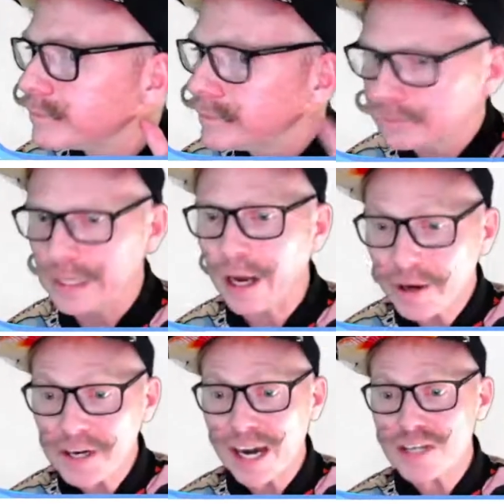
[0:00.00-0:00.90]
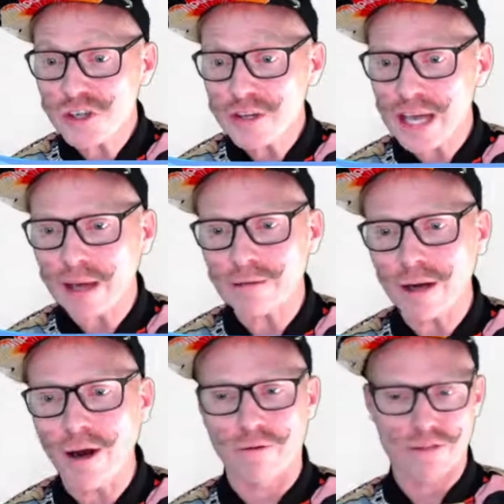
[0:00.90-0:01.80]
How did I do that?
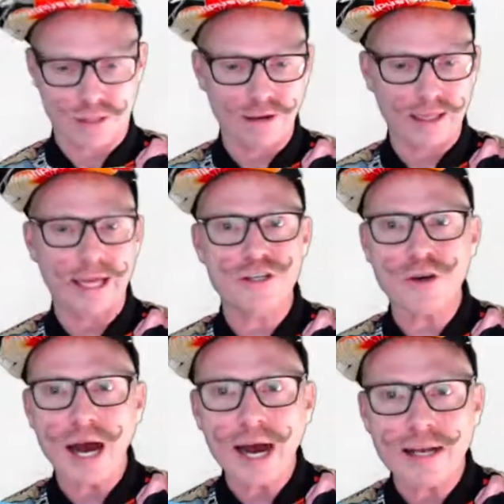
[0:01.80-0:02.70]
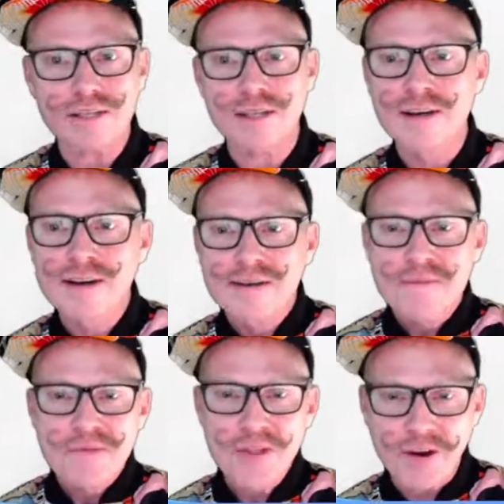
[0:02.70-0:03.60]
Oh, so glad you asked.
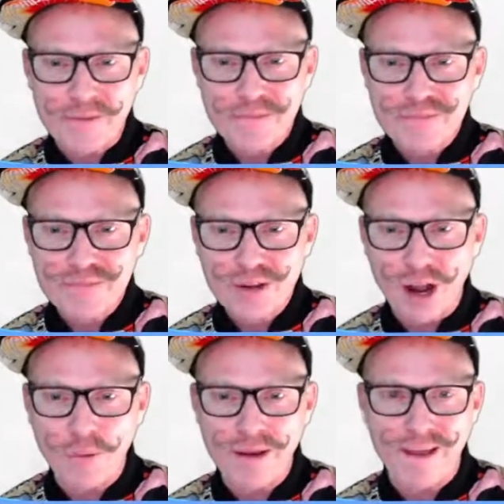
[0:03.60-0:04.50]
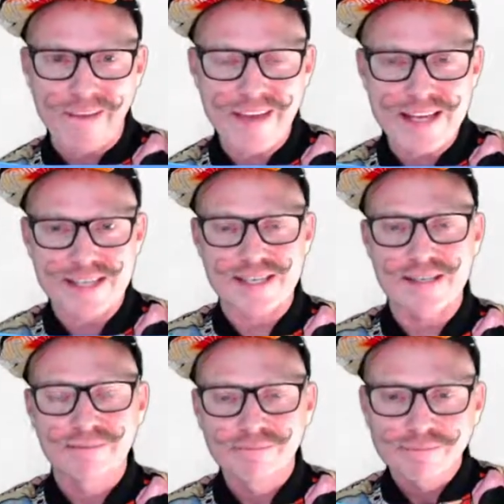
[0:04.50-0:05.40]
Look, I went like this.
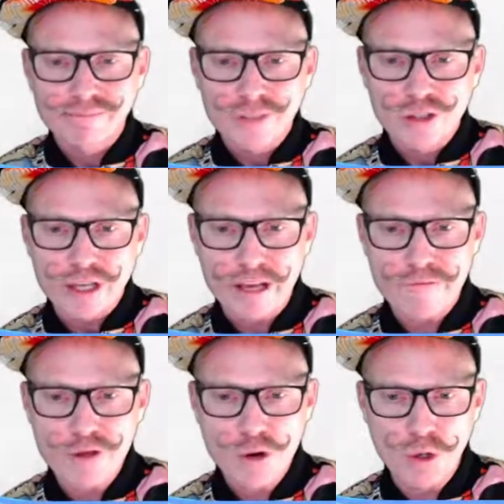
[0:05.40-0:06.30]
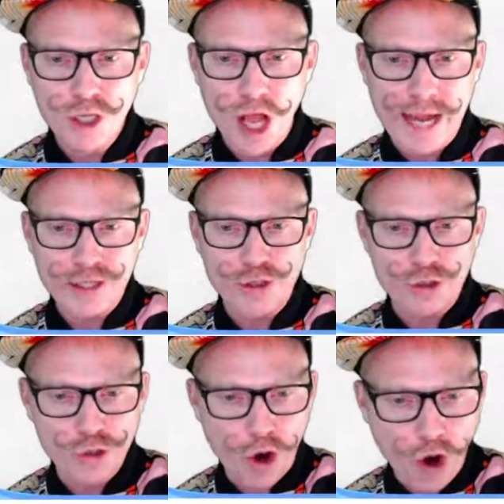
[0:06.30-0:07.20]
If you would like to
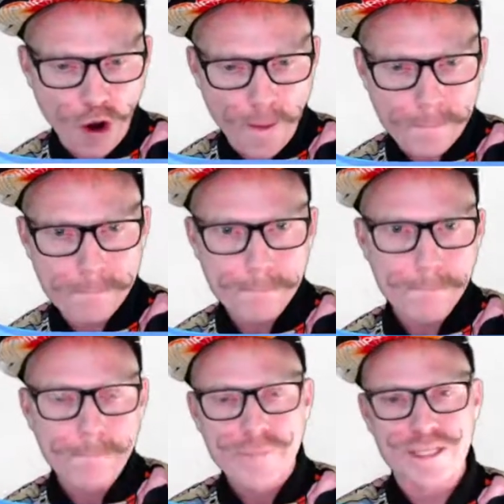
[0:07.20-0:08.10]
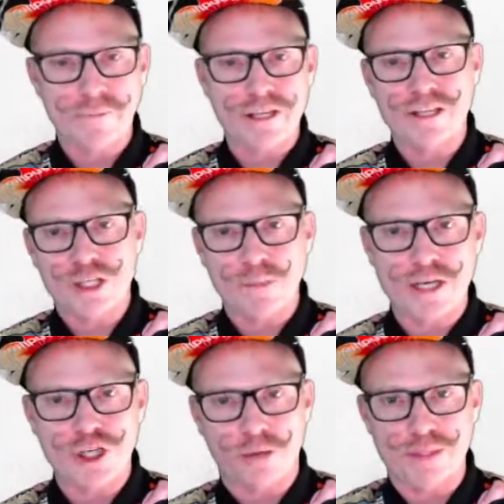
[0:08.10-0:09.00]
draw something that's been
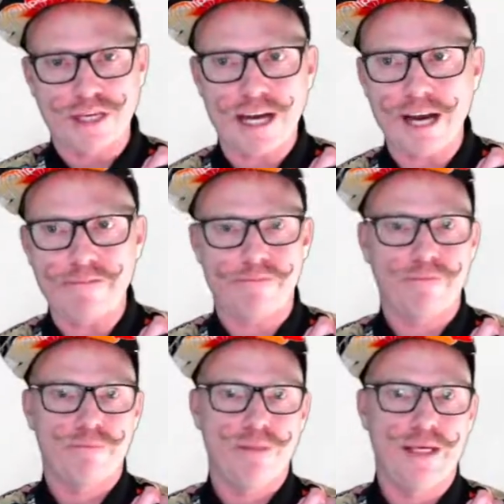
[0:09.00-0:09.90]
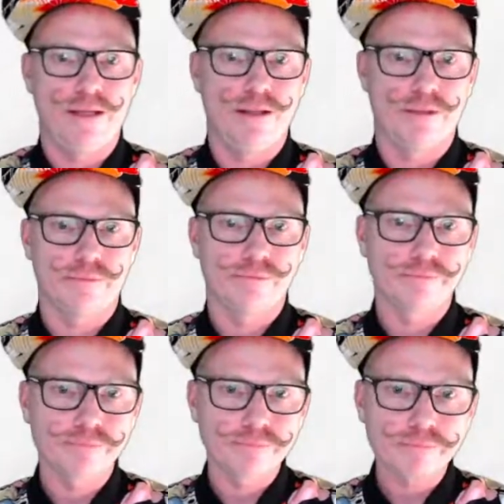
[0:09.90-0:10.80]
chopped in half, here, look.
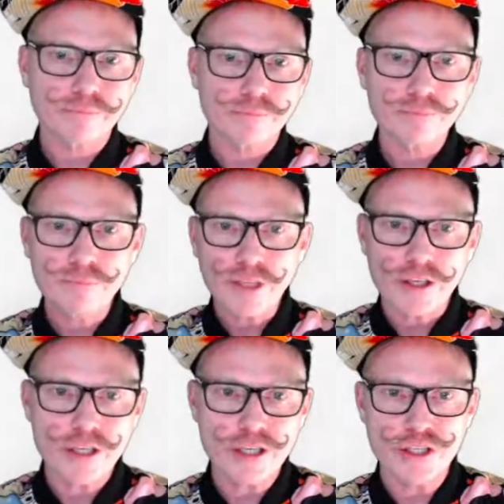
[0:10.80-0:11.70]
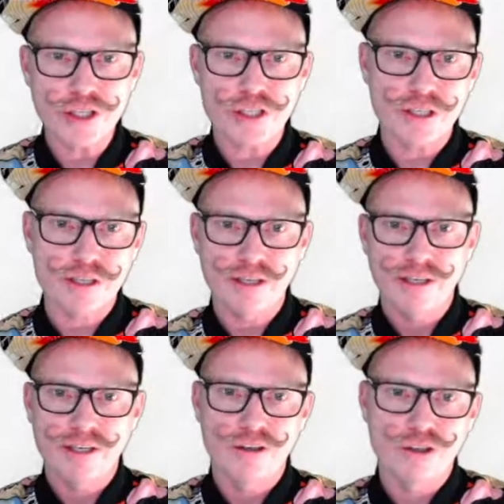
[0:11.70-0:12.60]
You can just
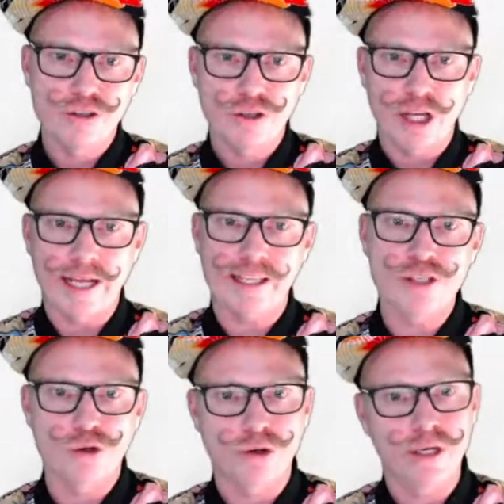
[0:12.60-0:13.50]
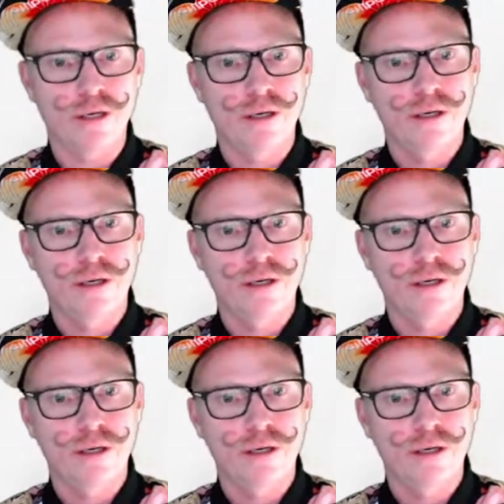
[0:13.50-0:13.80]
lightly draw it.